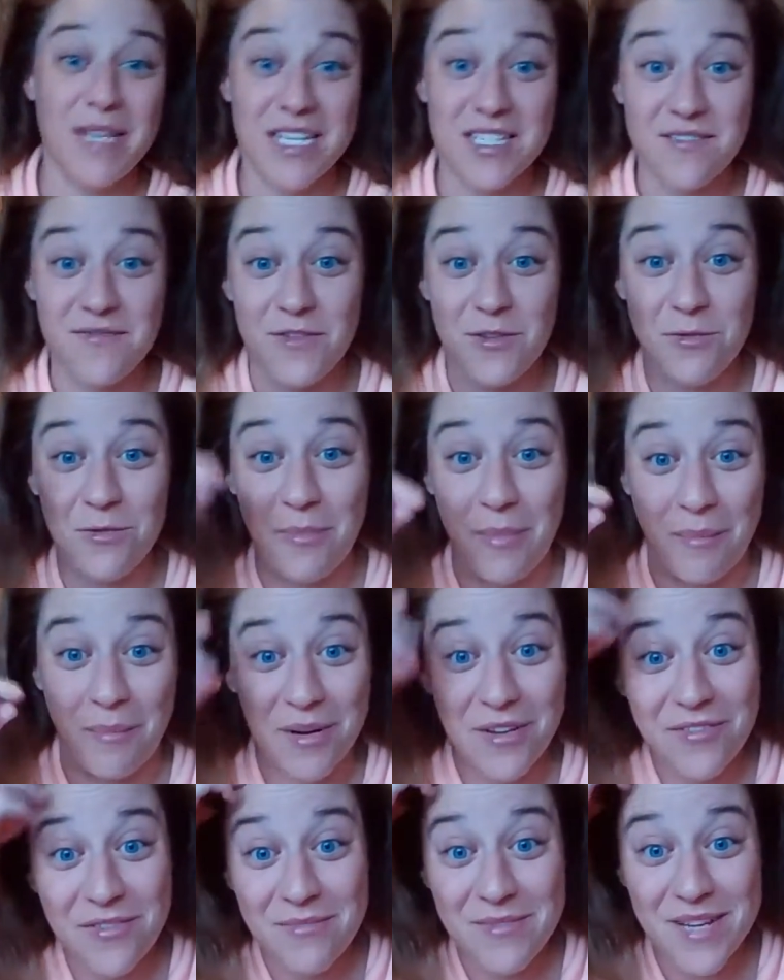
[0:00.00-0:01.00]
because if you
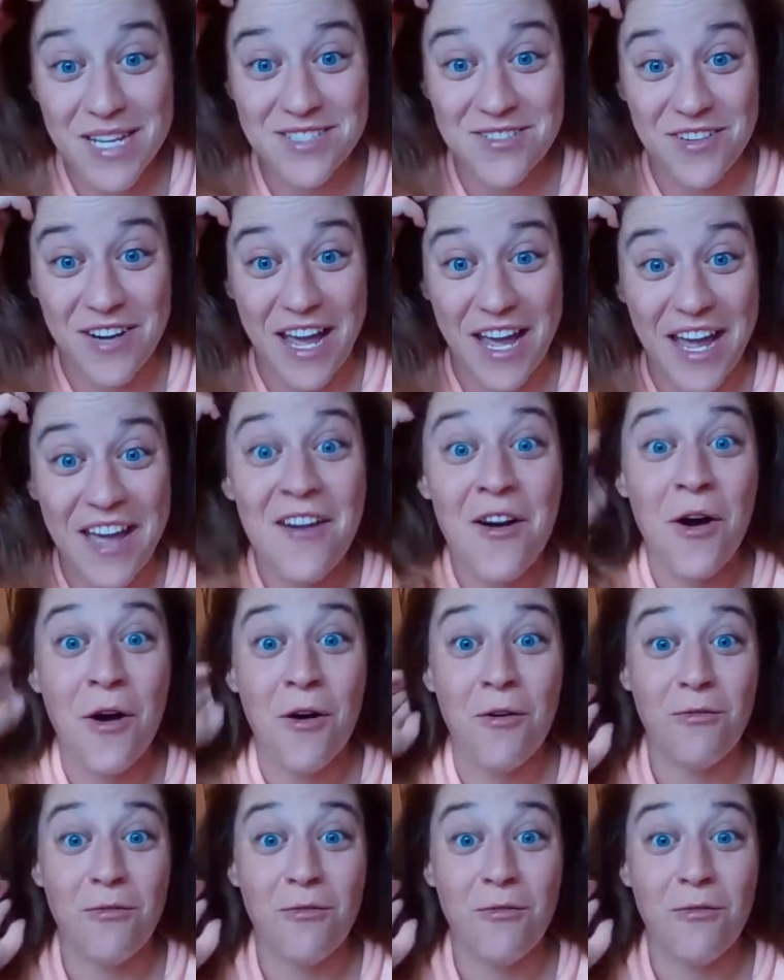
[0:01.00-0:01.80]
remember from yesterday,